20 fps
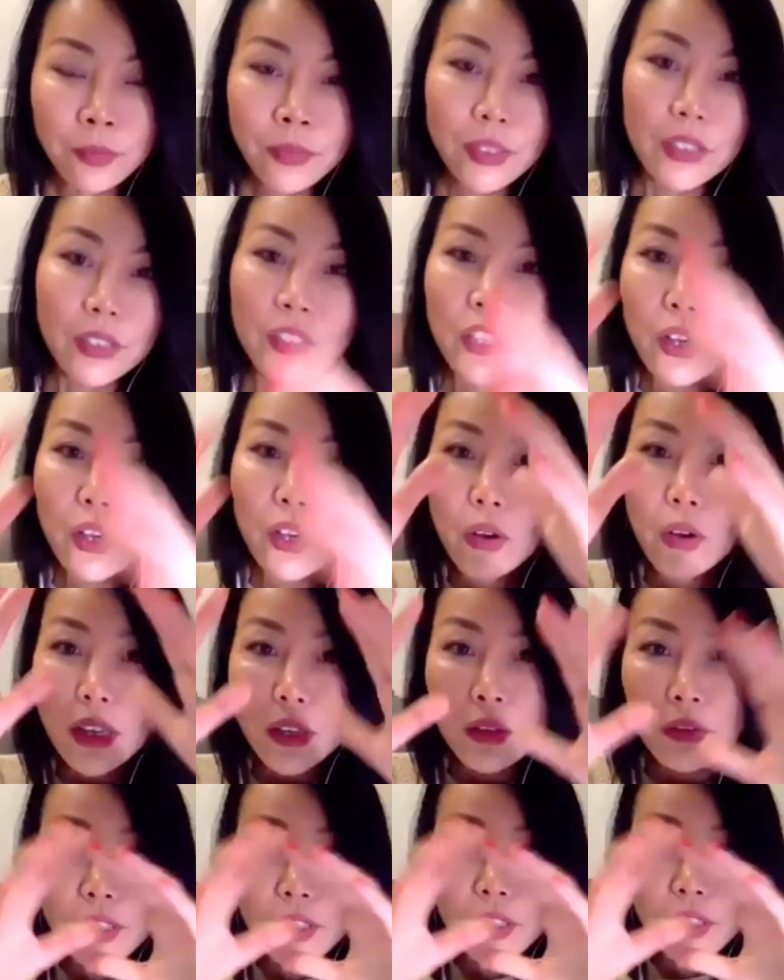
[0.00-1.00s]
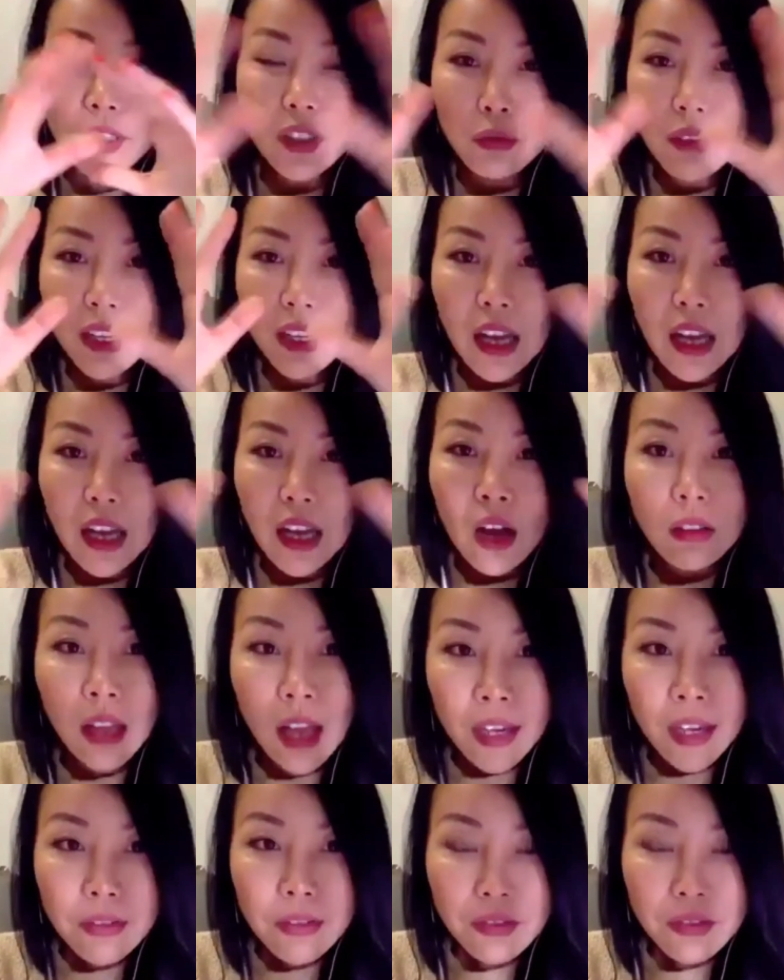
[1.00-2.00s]
So you first write
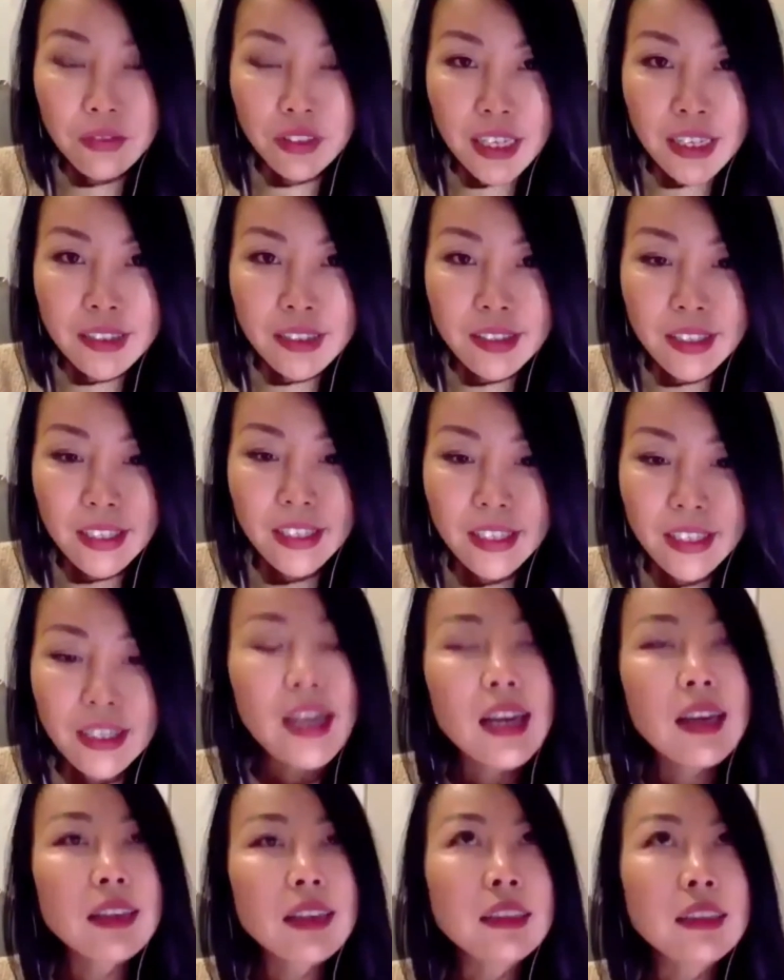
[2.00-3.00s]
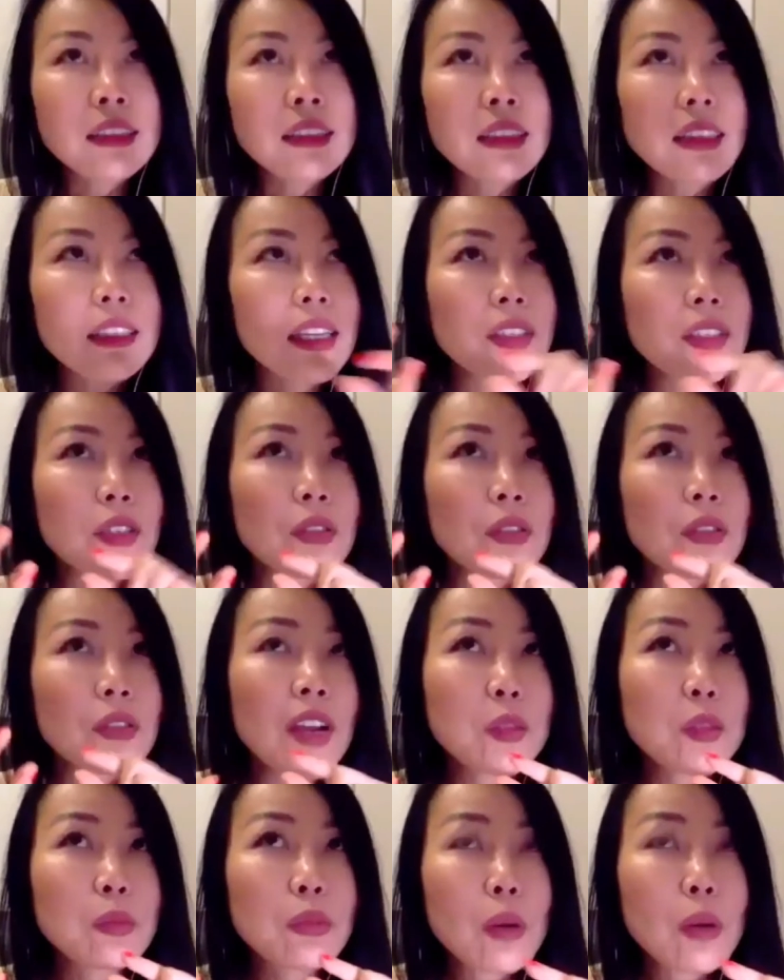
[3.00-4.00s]
outline for essay, and then you find
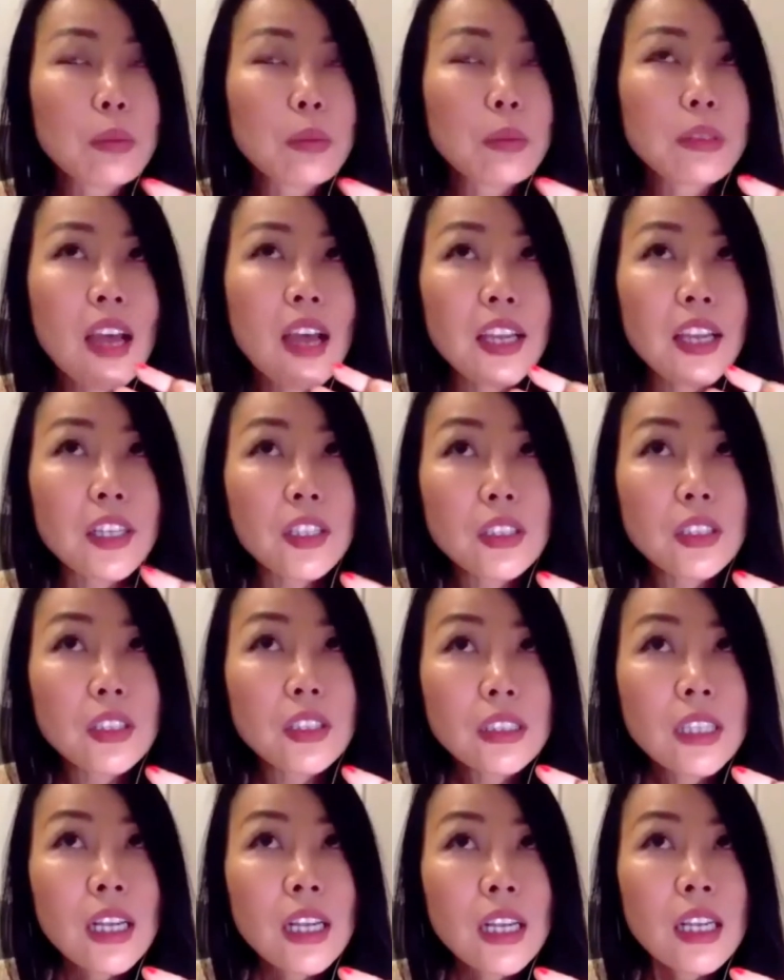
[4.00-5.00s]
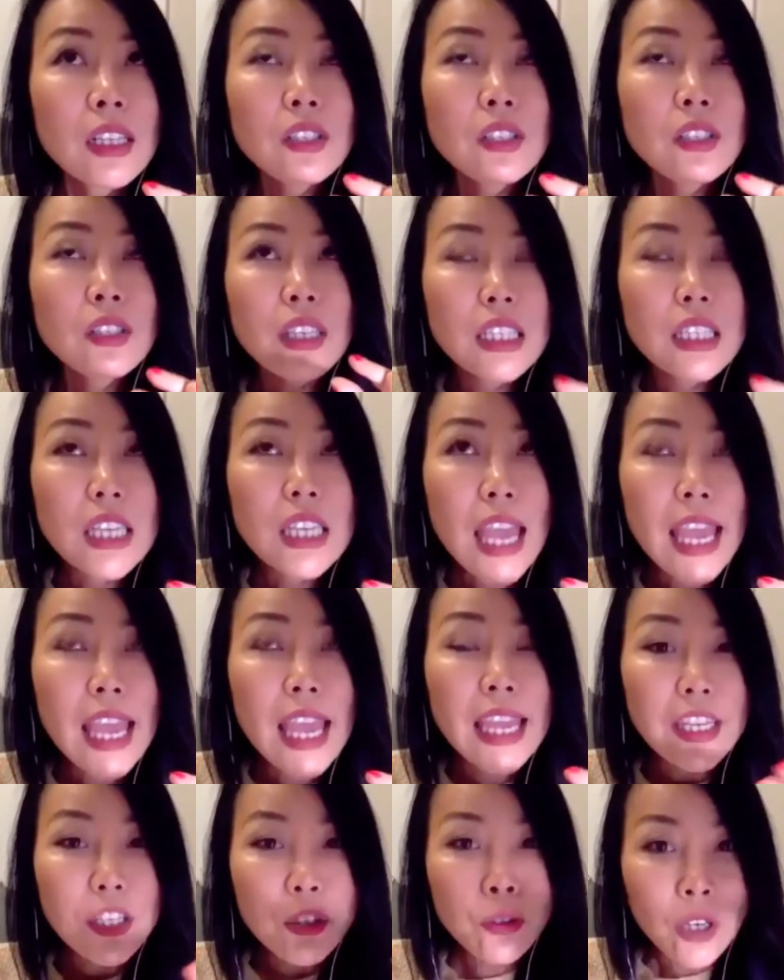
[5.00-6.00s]
a proper title to
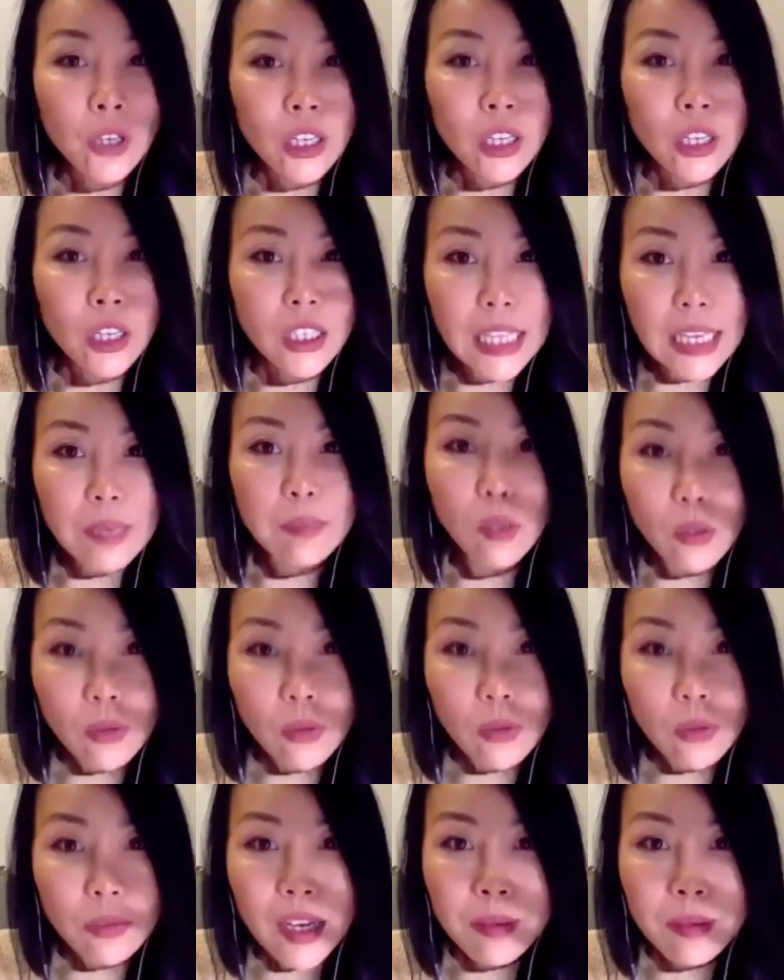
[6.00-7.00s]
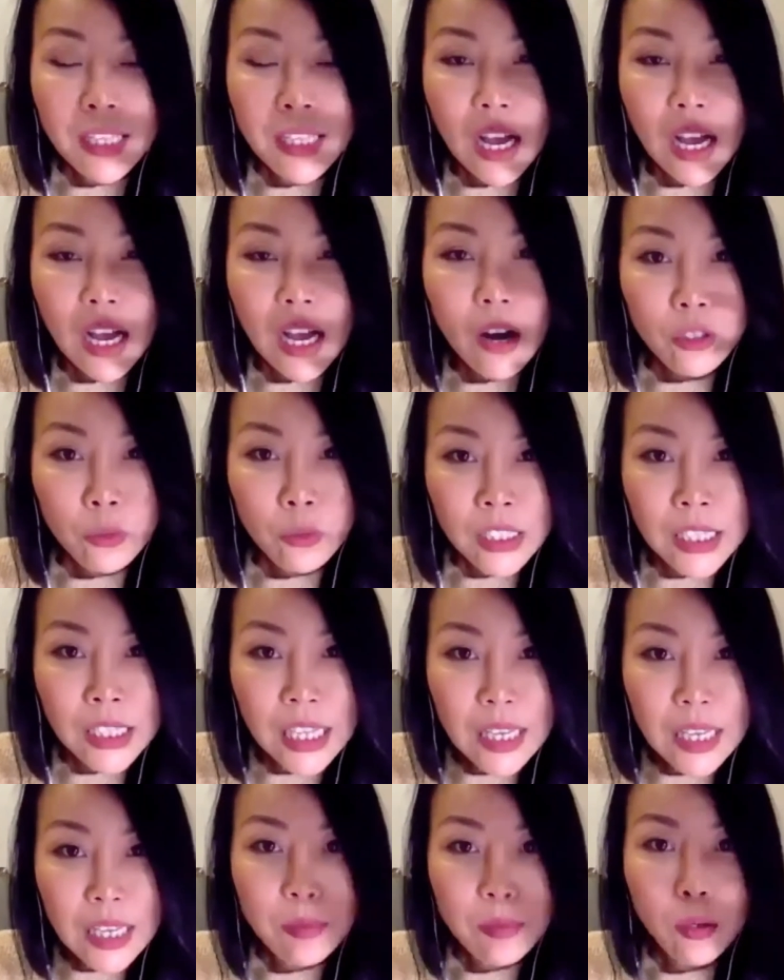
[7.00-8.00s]
indicate your label. I mean, how you want to
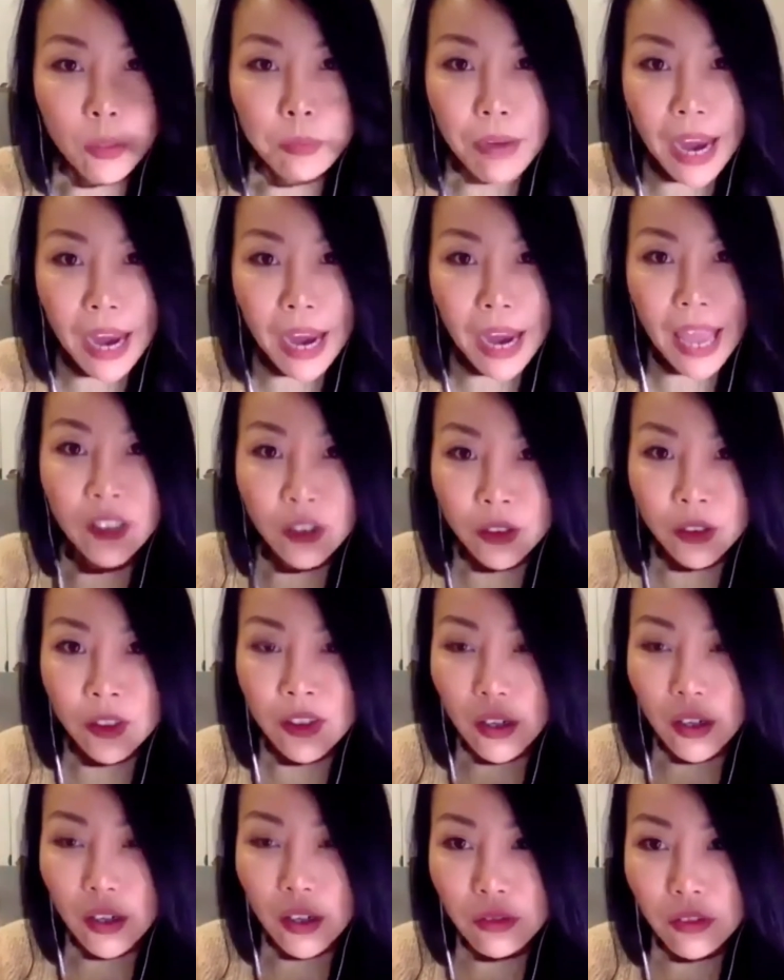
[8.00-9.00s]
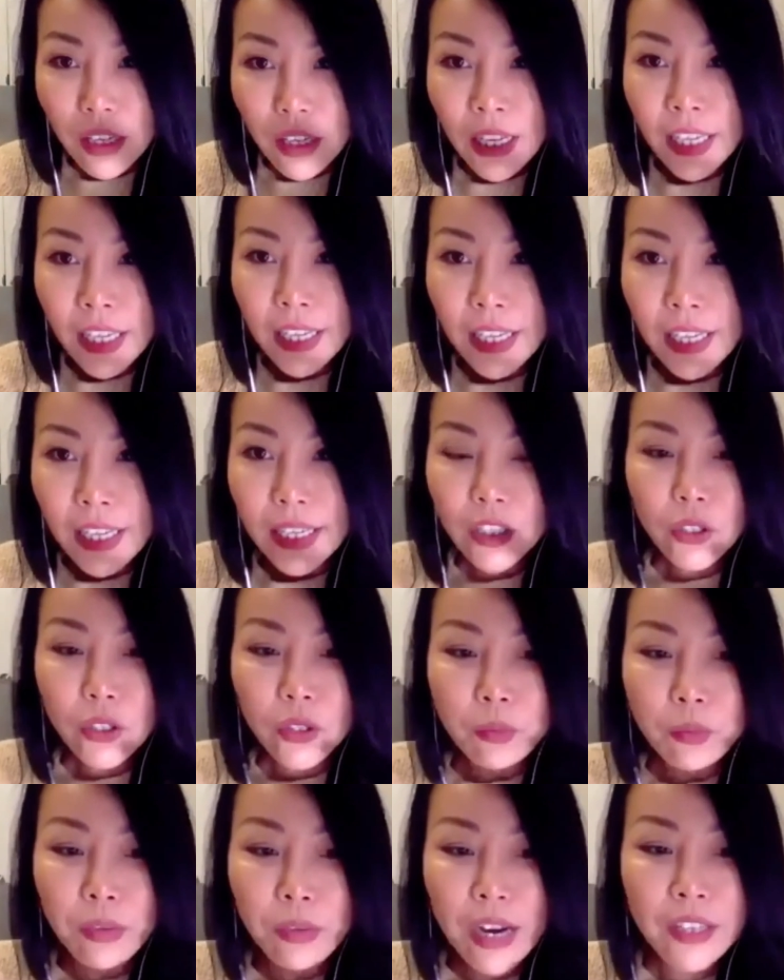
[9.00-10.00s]
label or brand yourself. Like you
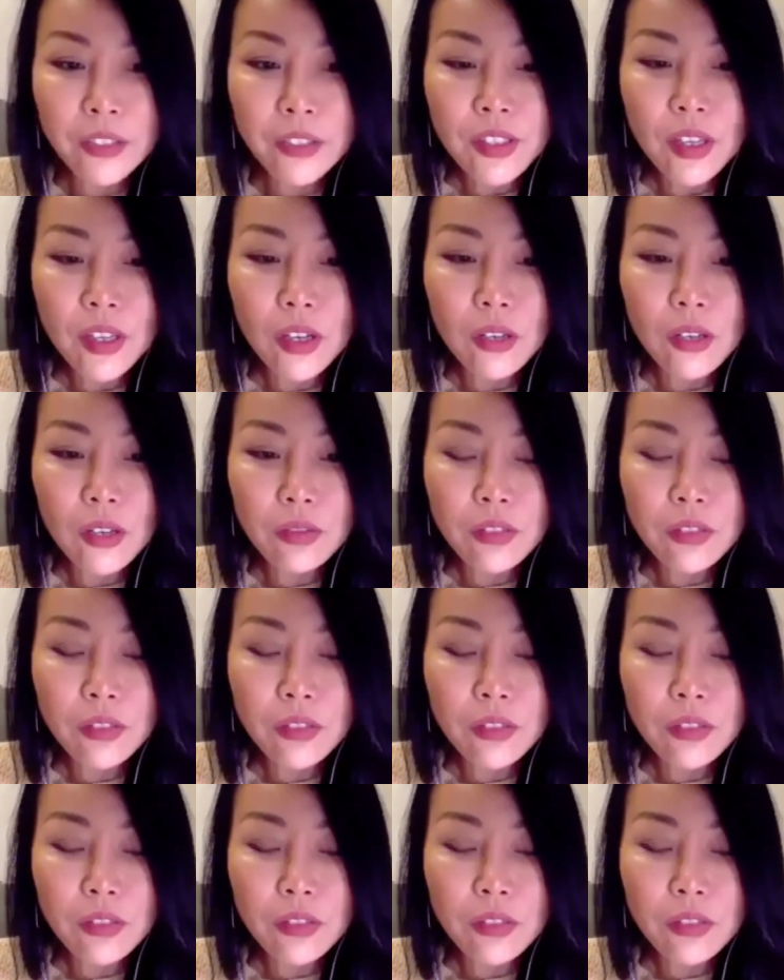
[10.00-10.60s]
brand yourself